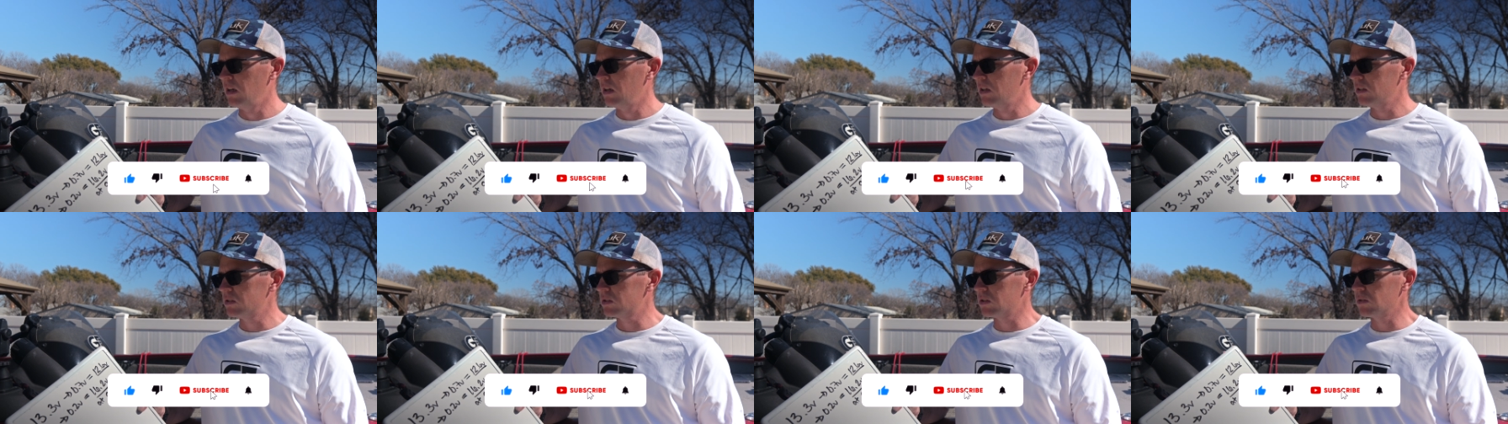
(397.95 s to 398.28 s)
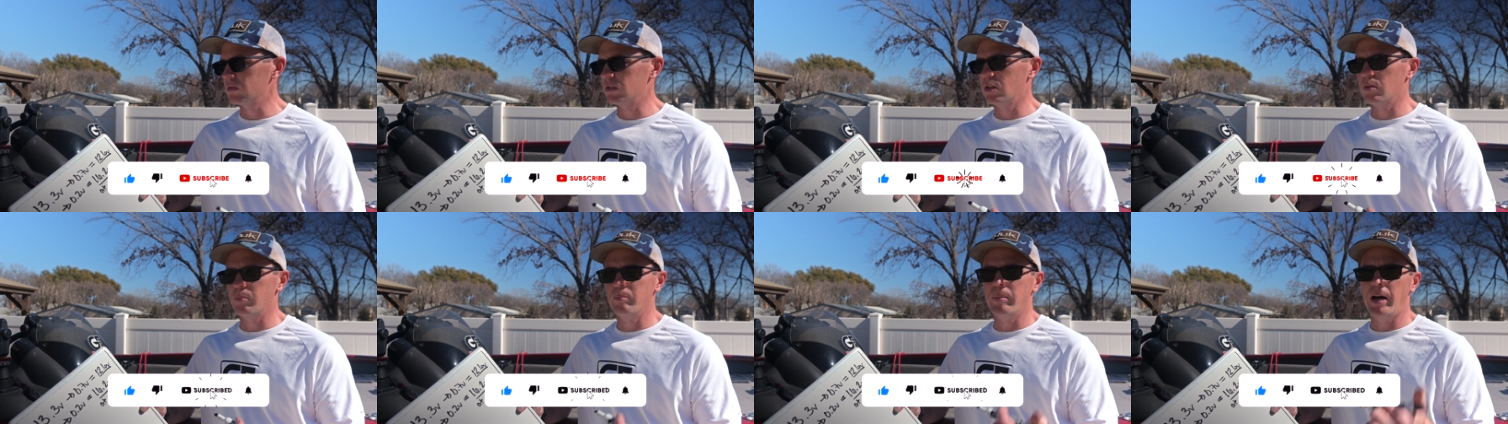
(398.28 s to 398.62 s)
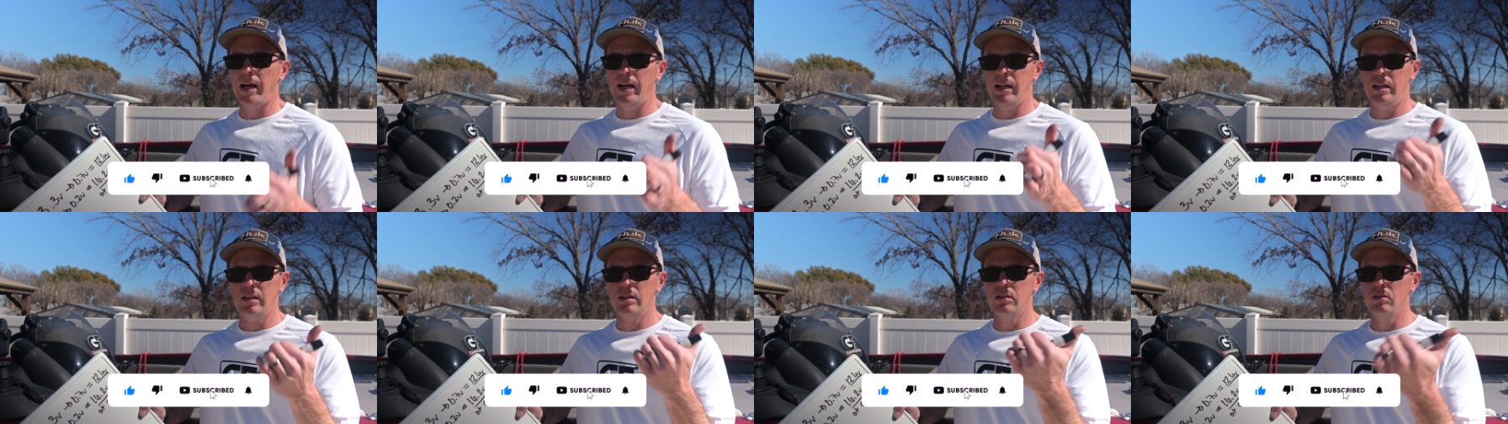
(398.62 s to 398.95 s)
So you're
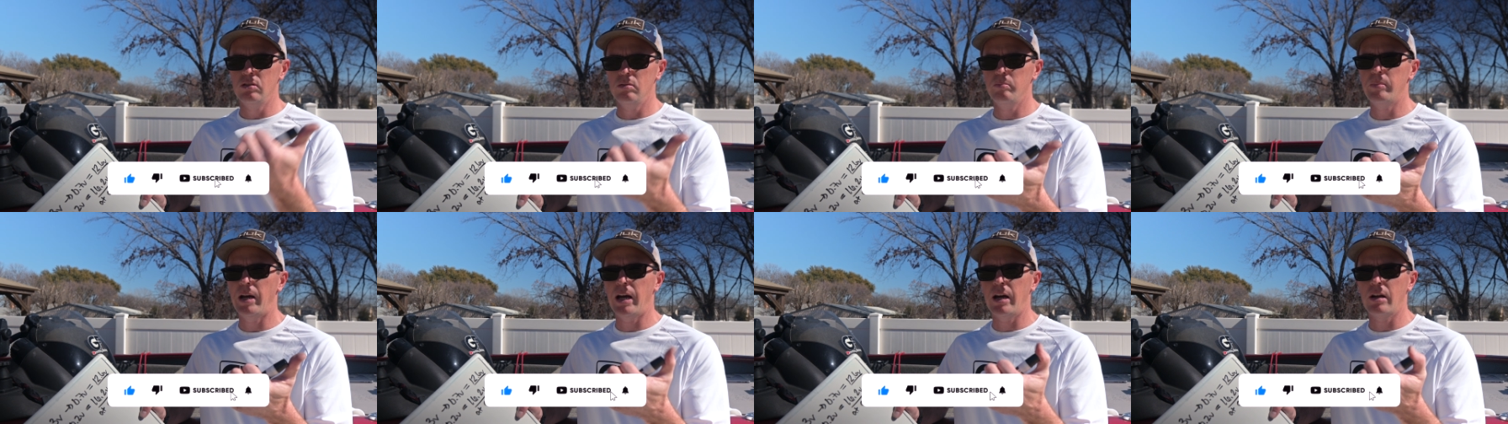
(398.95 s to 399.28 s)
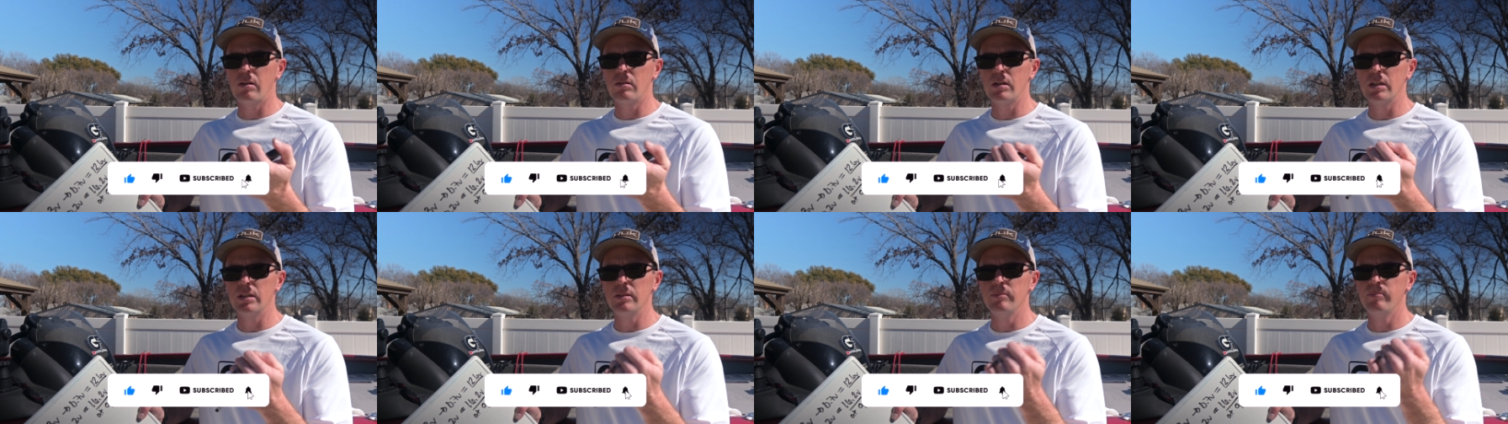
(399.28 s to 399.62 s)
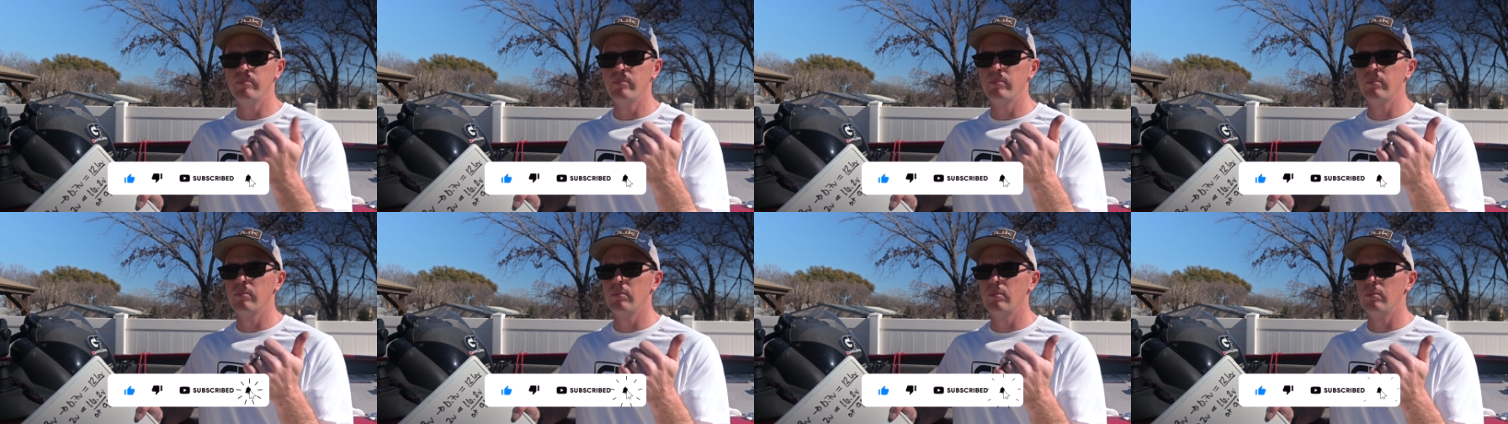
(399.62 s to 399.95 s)
buying a new battery
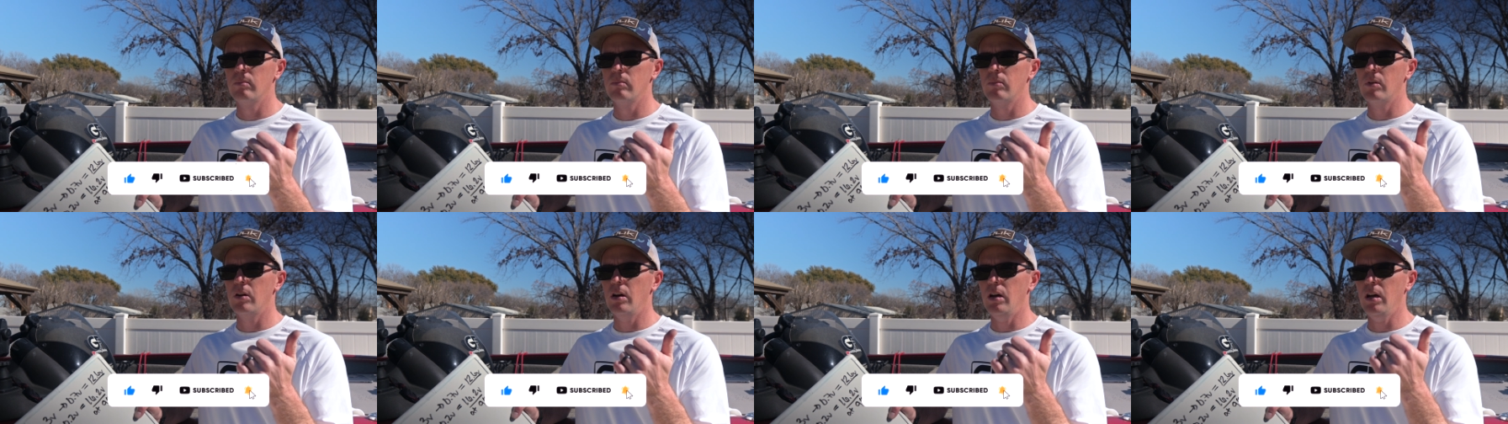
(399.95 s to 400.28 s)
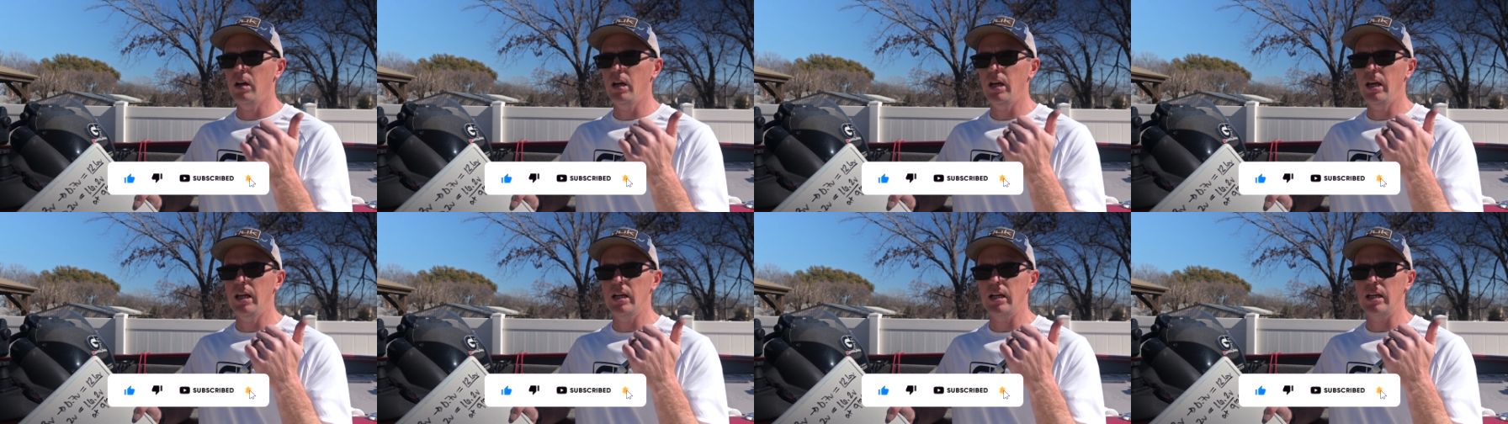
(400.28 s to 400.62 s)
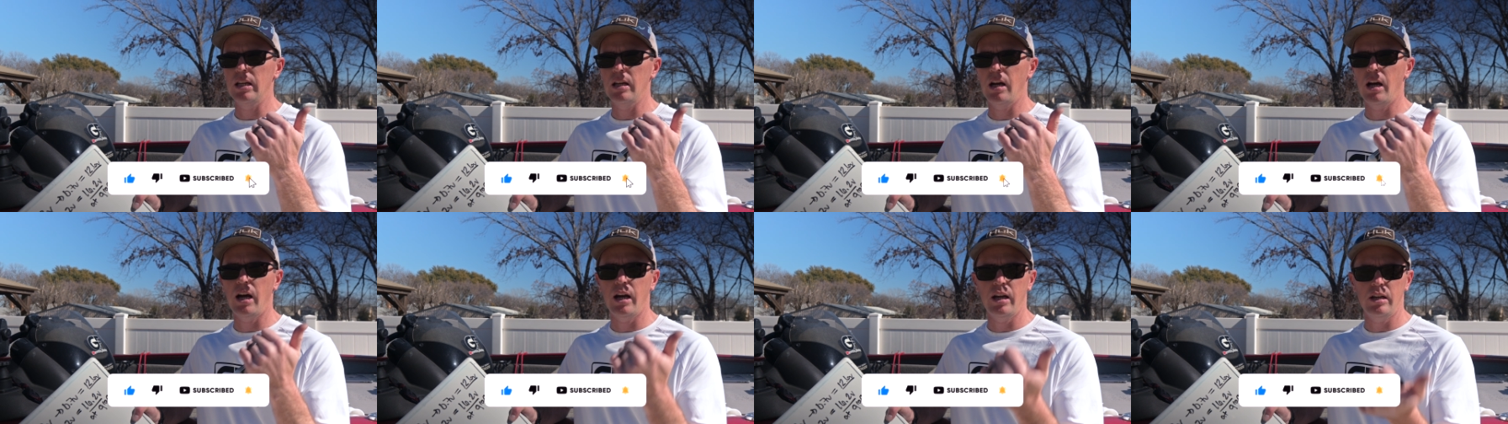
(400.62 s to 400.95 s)
uh, at a
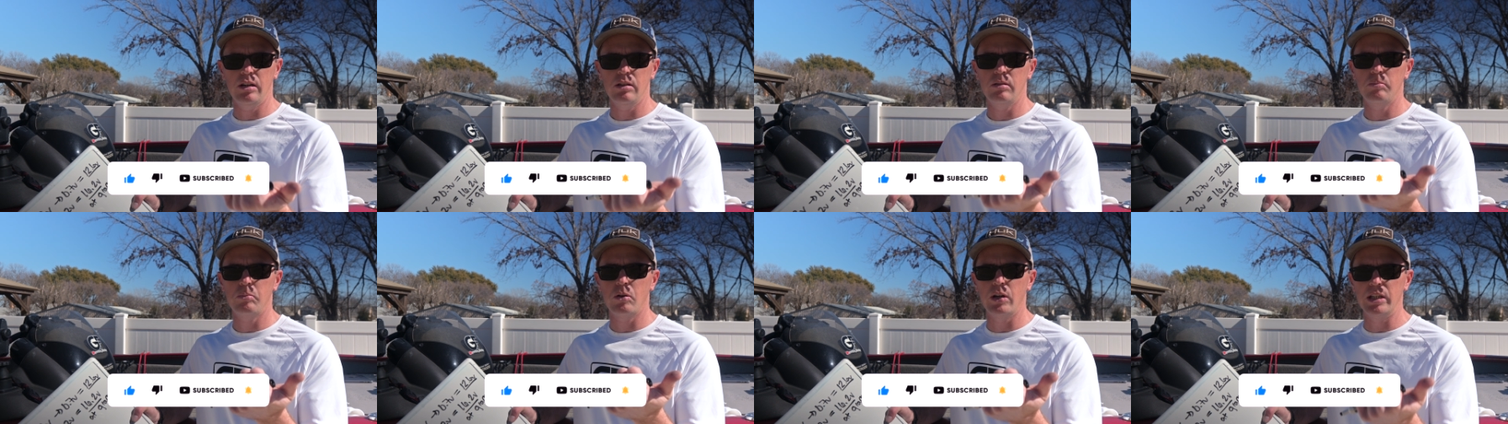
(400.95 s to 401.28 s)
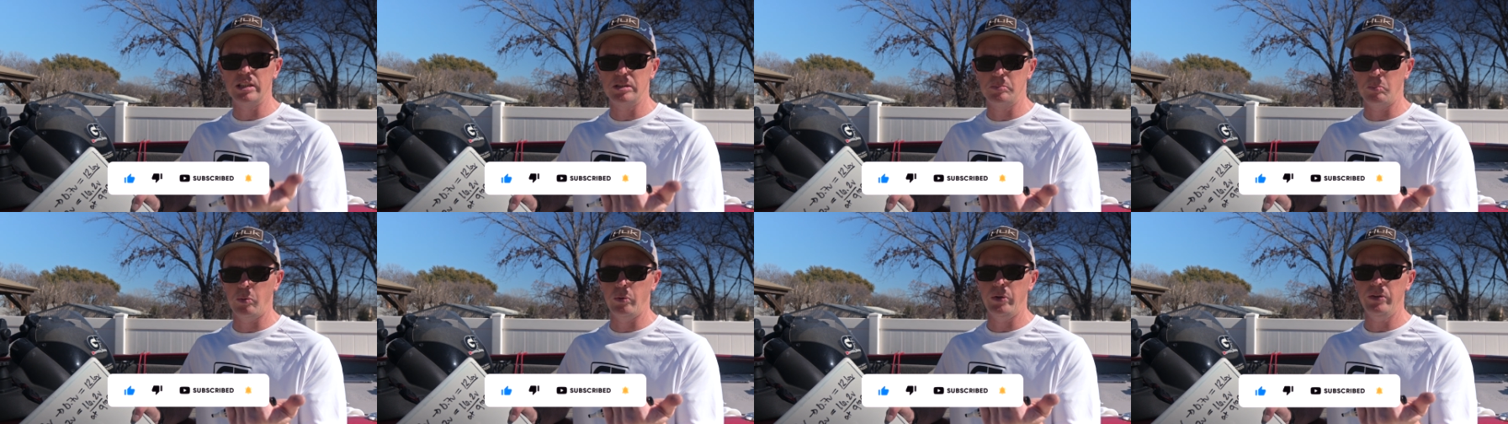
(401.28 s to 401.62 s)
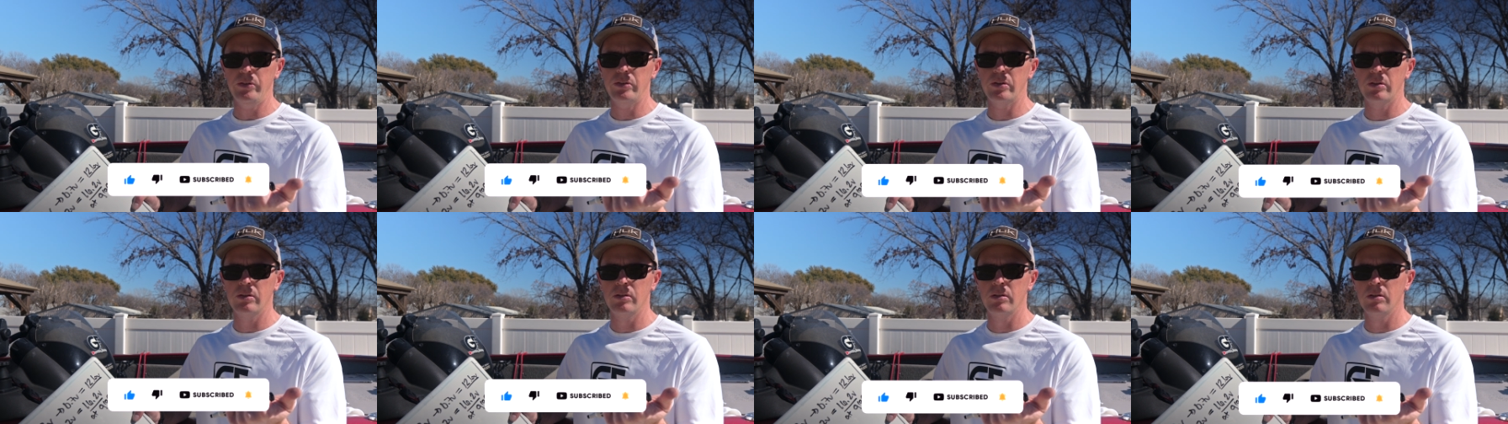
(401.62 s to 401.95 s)
higher price
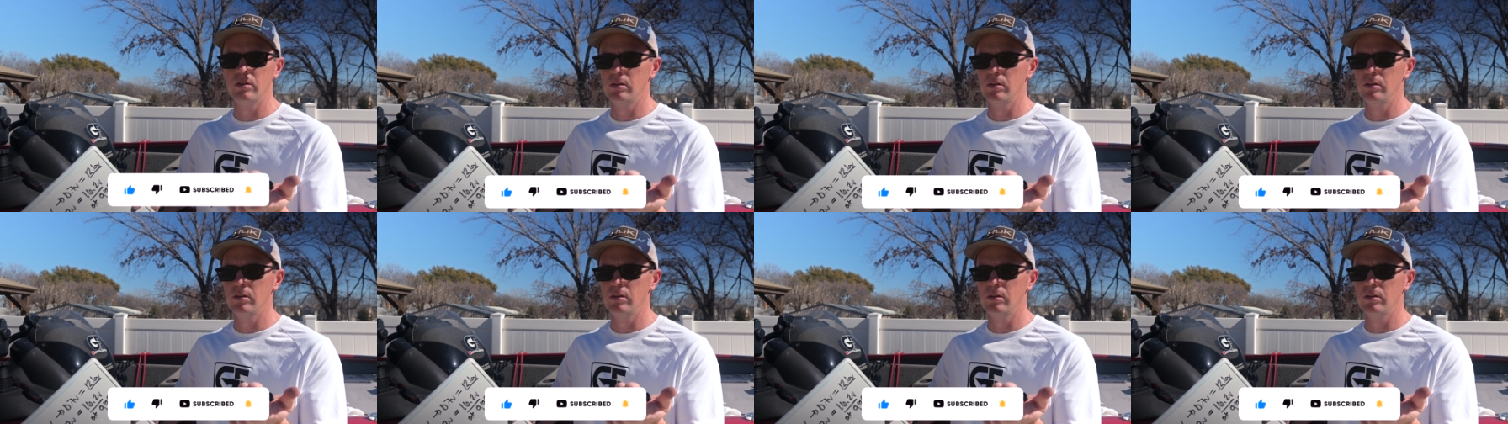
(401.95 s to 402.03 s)
point.